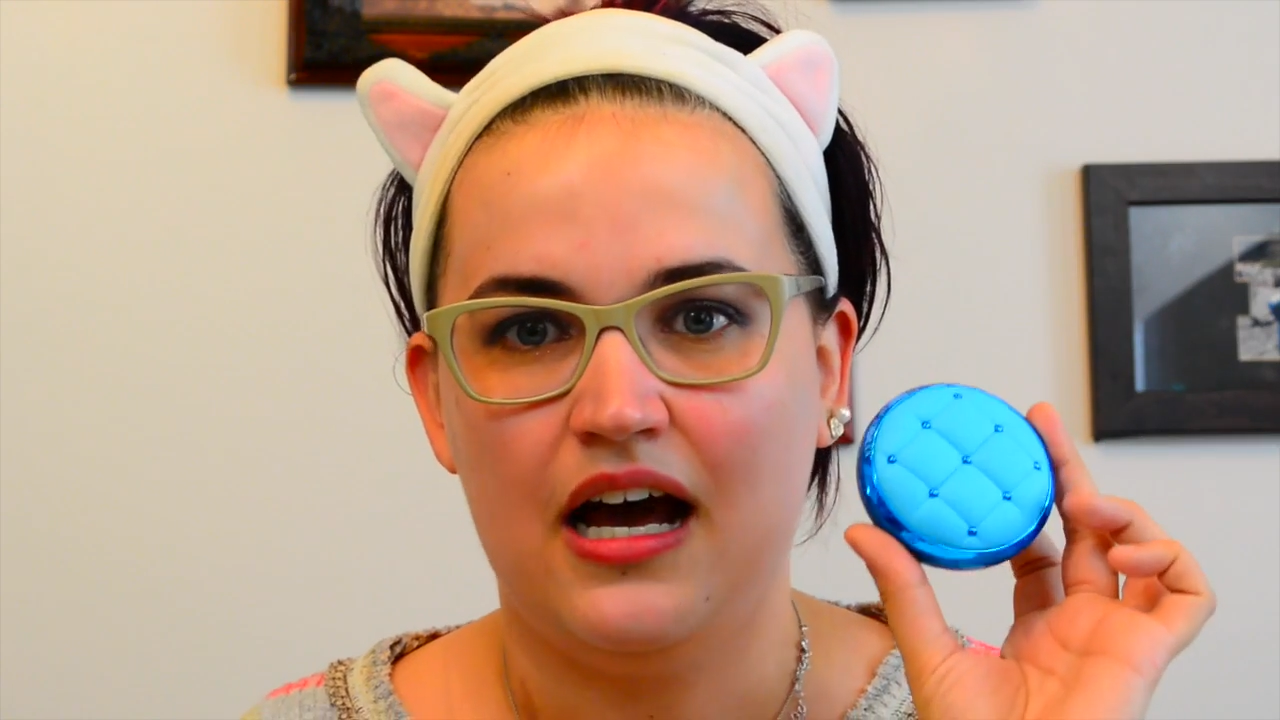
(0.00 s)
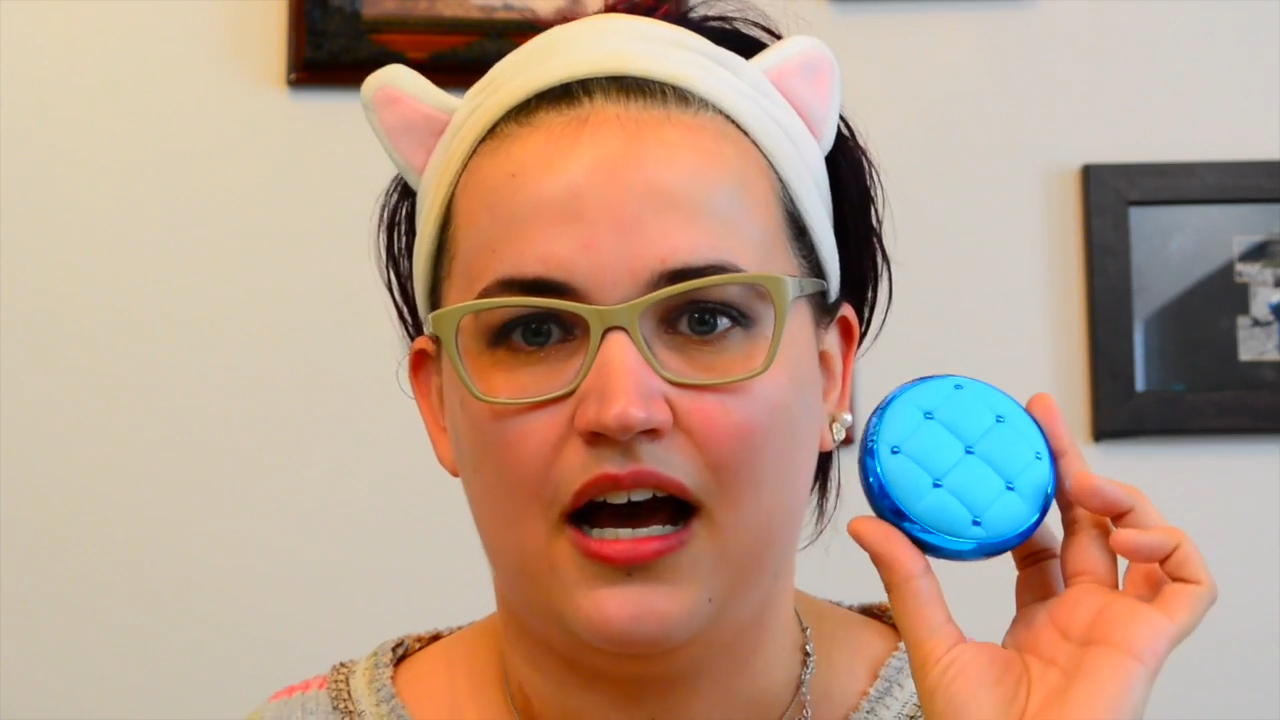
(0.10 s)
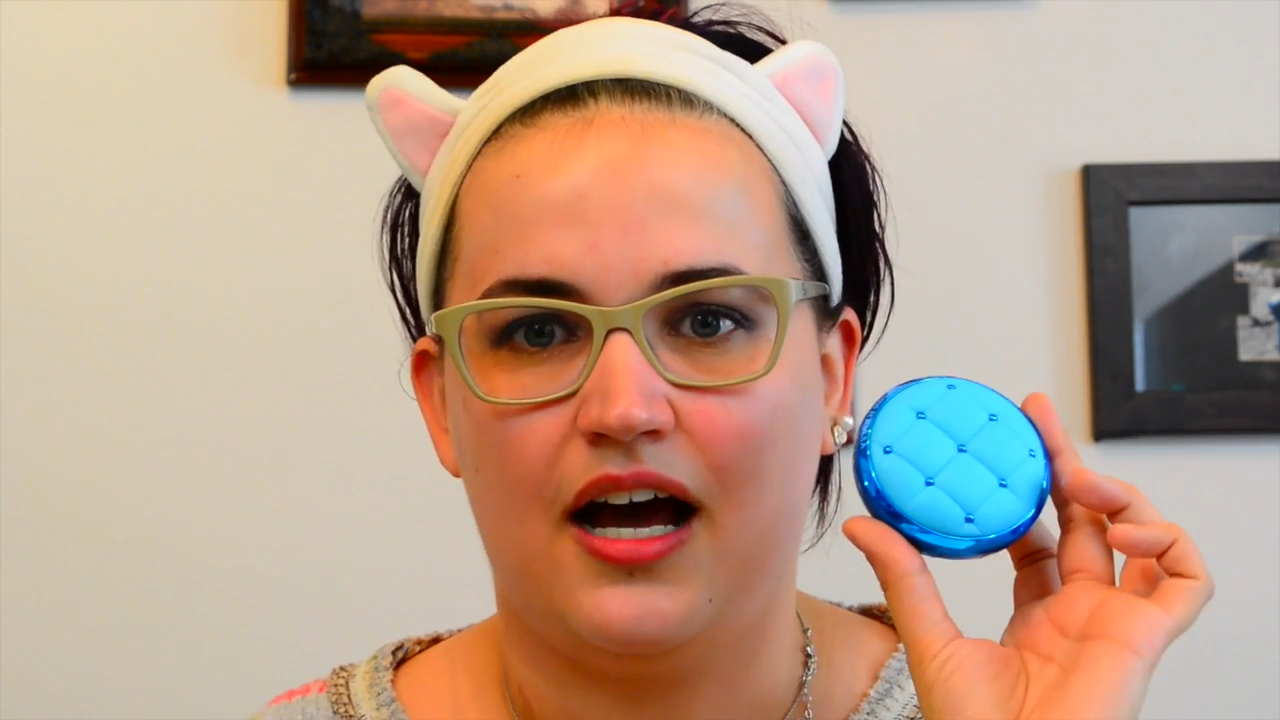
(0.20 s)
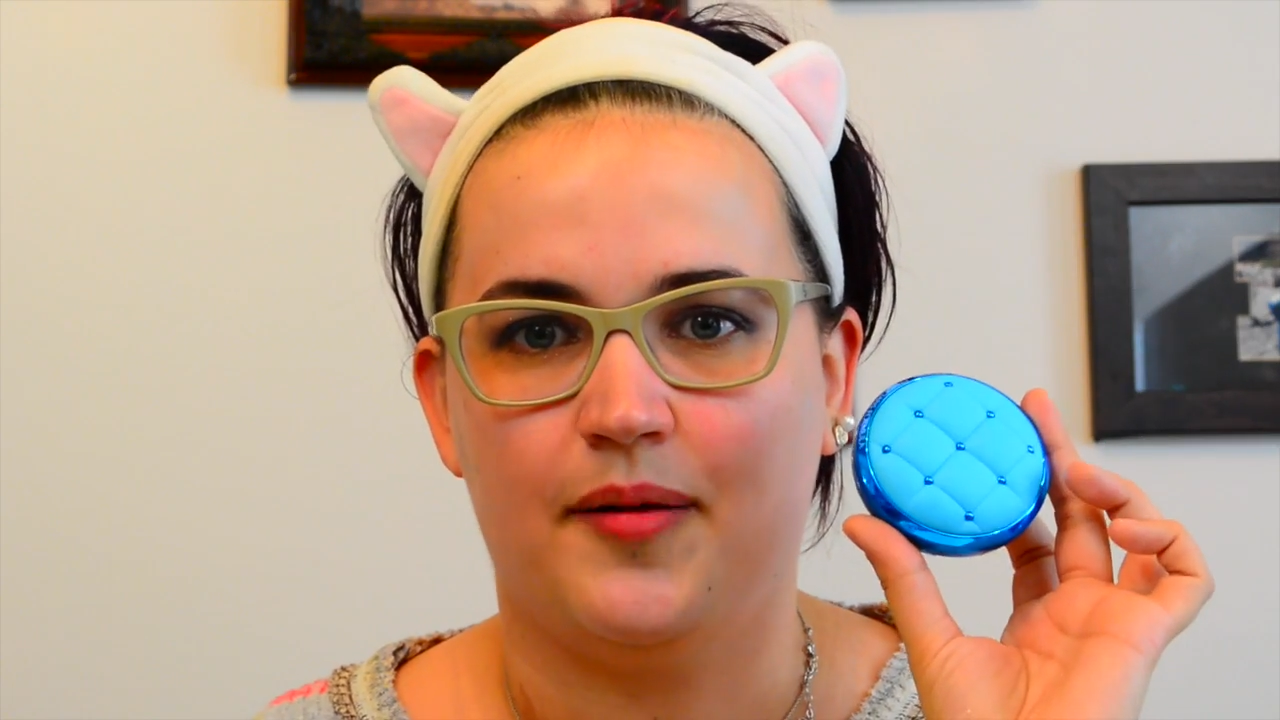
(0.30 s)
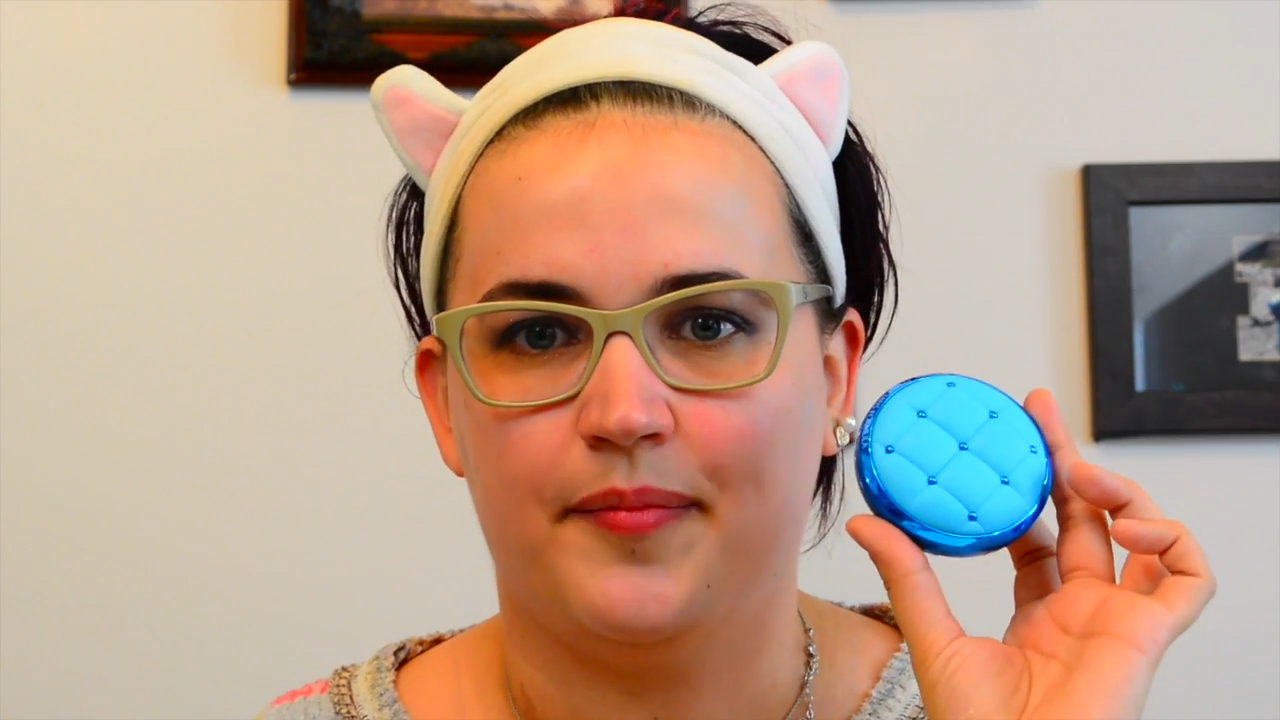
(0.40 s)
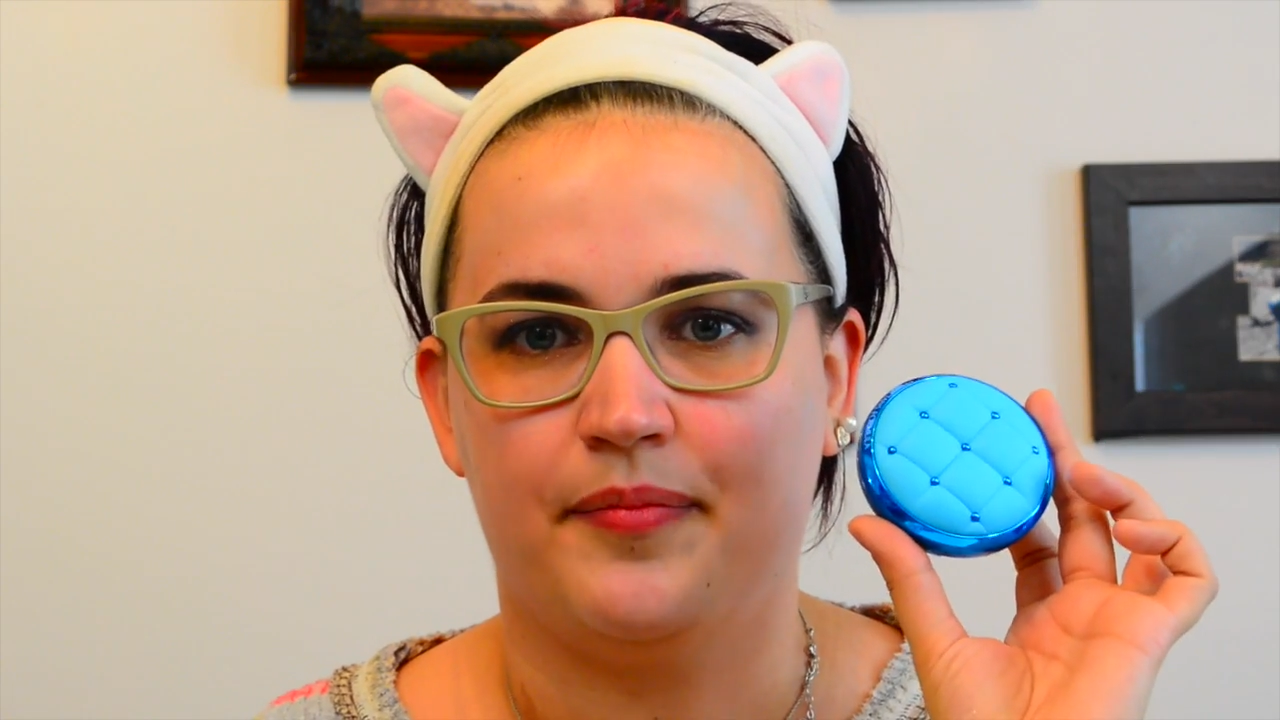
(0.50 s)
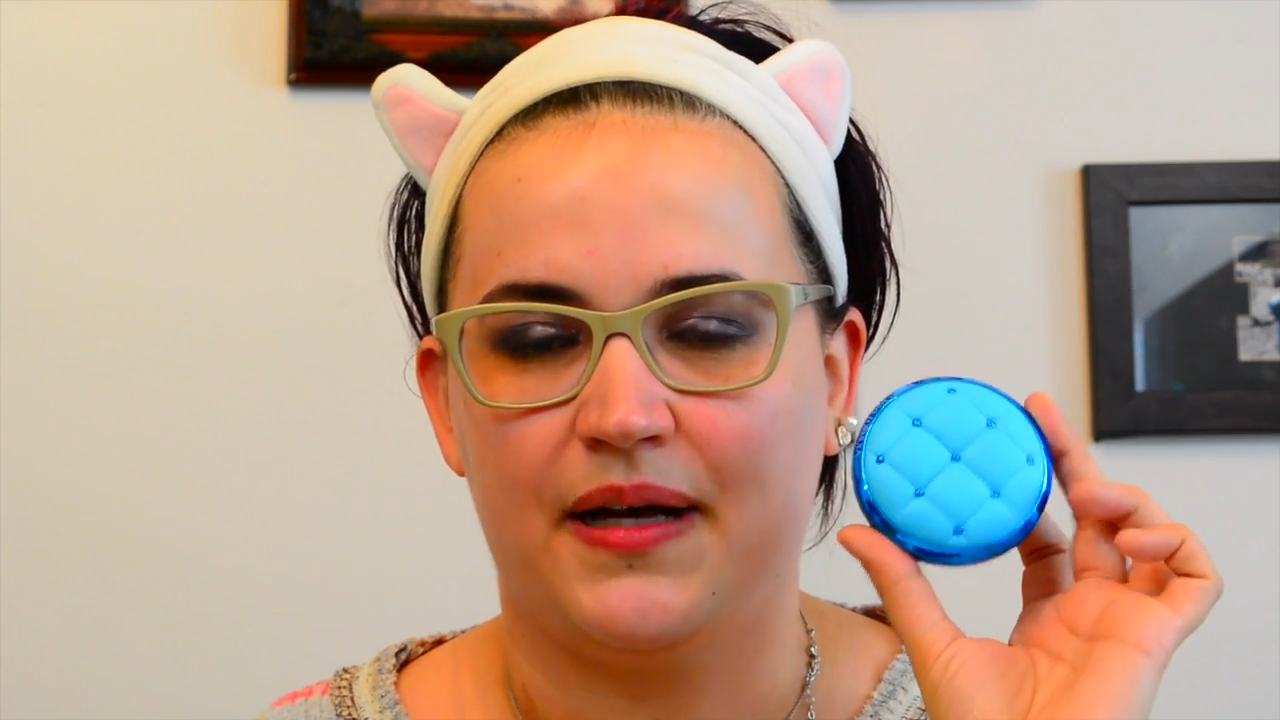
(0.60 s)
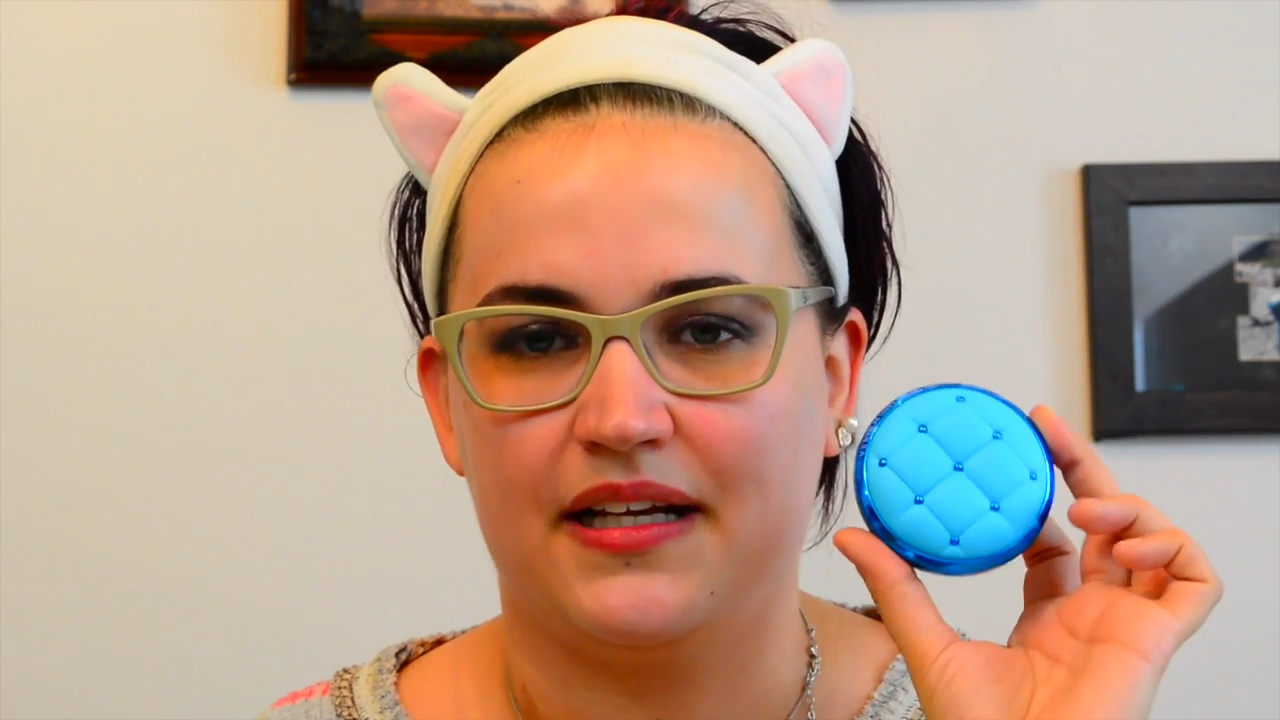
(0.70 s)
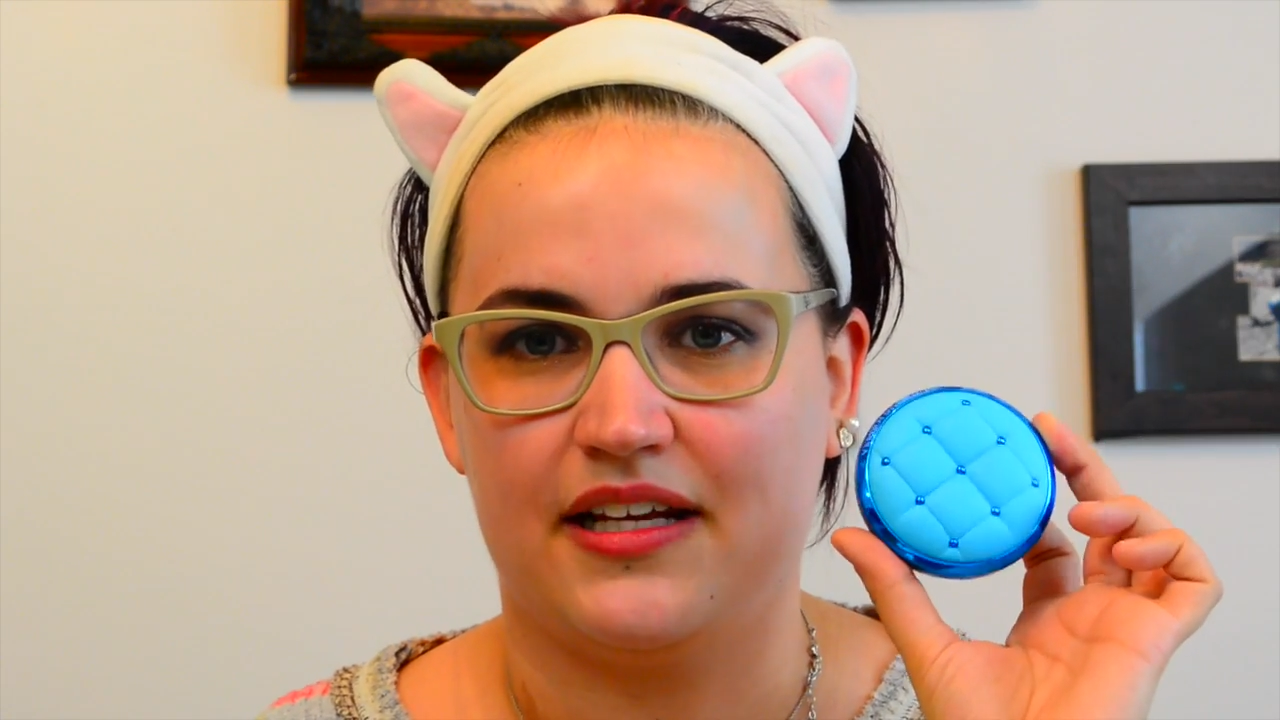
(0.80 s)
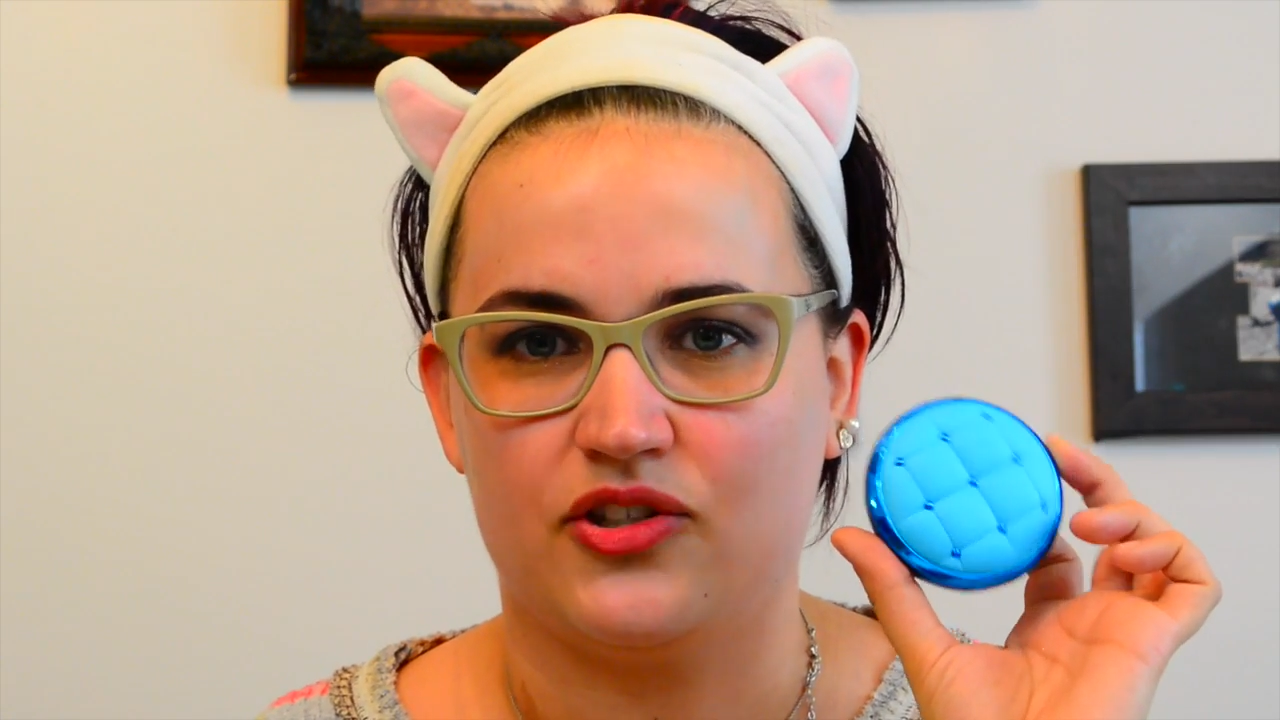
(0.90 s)

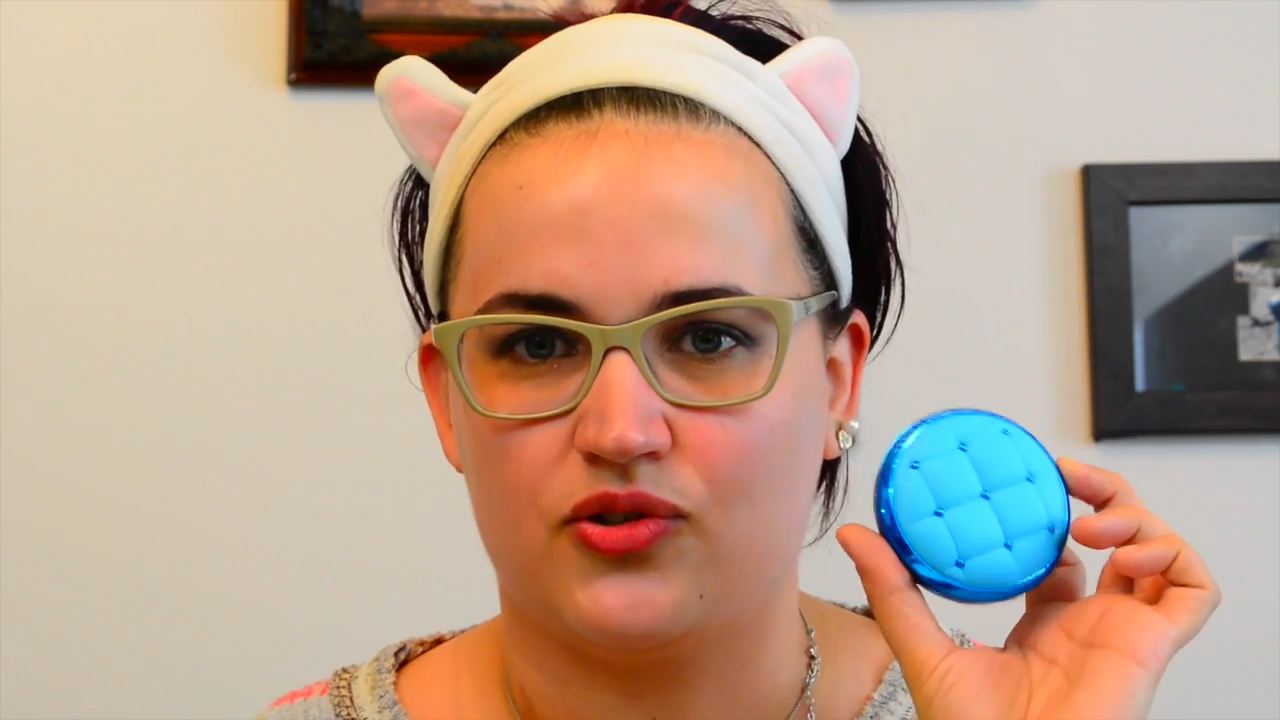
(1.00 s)
but in